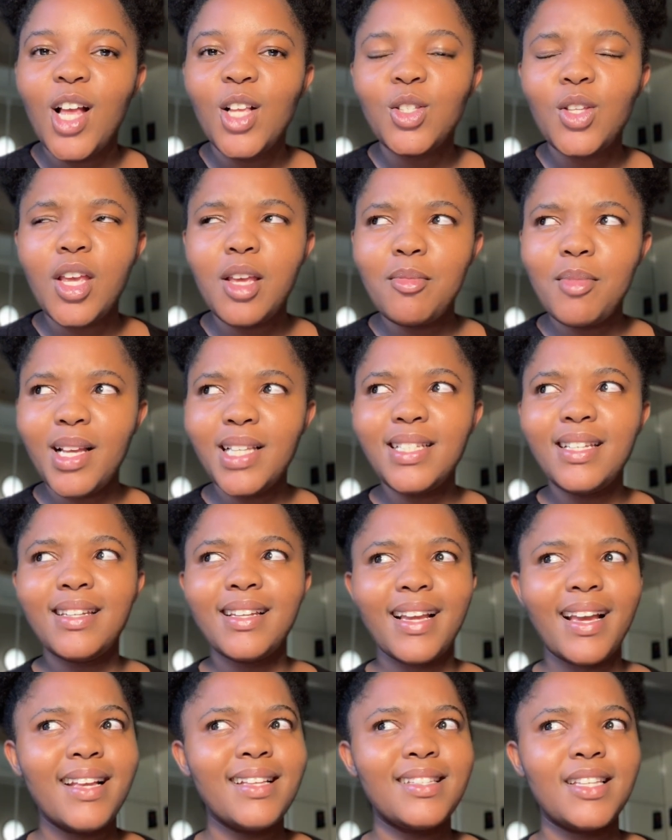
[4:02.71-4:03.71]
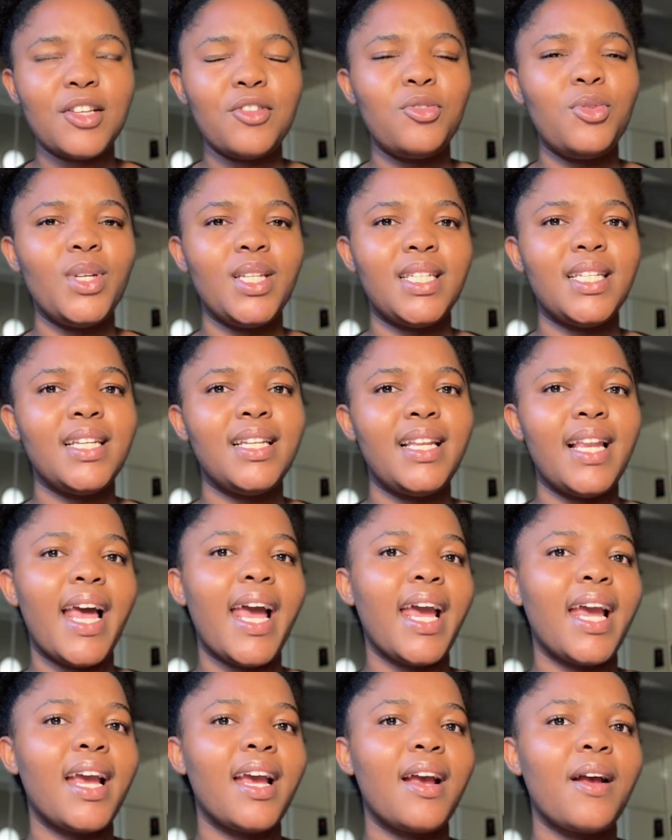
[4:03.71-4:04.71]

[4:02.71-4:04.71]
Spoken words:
So imagine, guys, if we did like